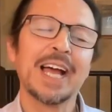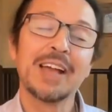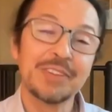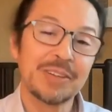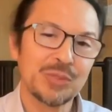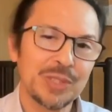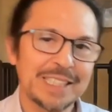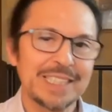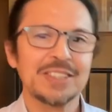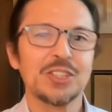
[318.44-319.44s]
have never
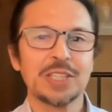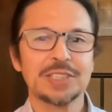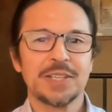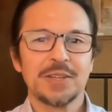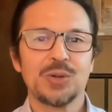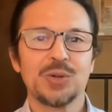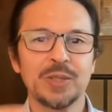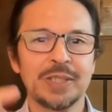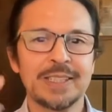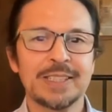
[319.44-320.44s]
really launched the
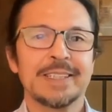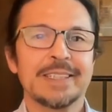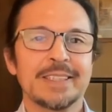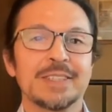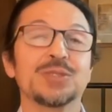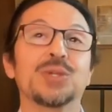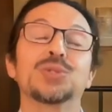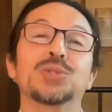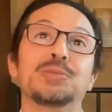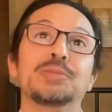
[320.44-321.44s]
whole
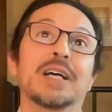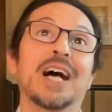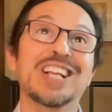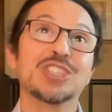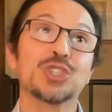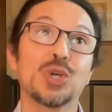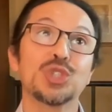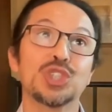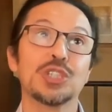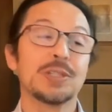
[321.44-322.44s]

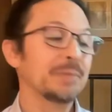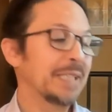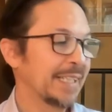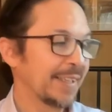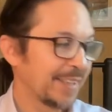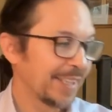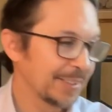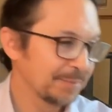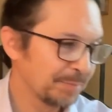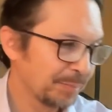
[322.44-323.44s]
social media
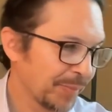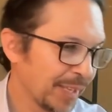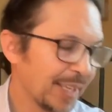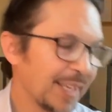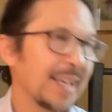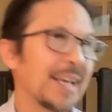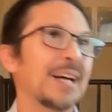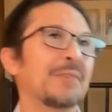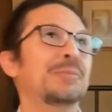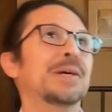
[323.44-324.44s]
thing,
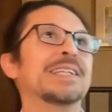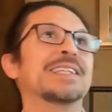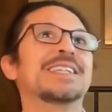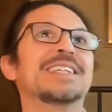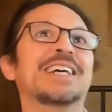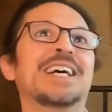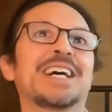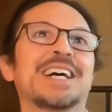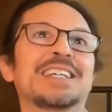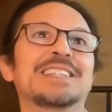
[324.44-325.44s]
but
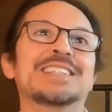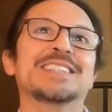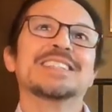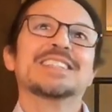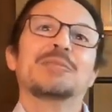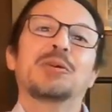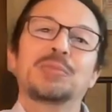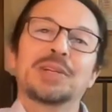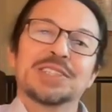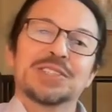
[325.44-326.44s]
I'm
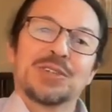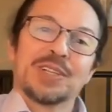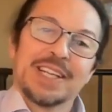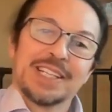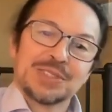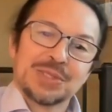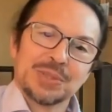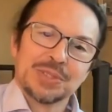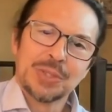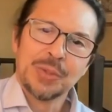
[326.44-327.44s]
hoping to start that
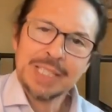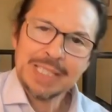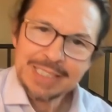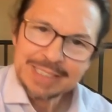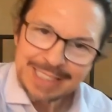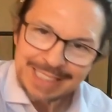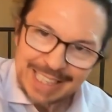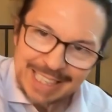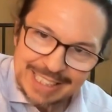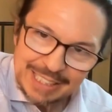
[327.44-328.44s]
soon. So to
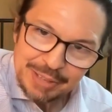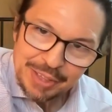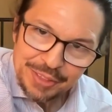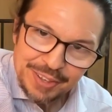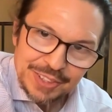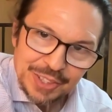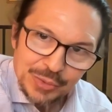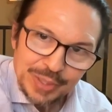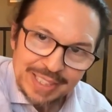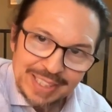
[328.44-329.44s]
kind of get my thought
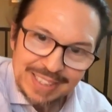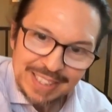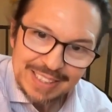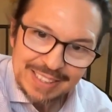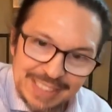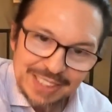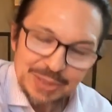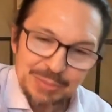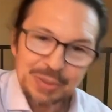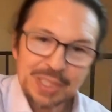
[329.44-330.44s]
going, I need
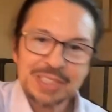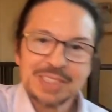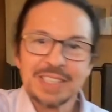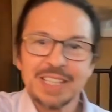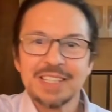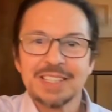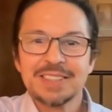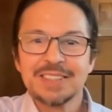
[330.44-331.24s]
inspiration, and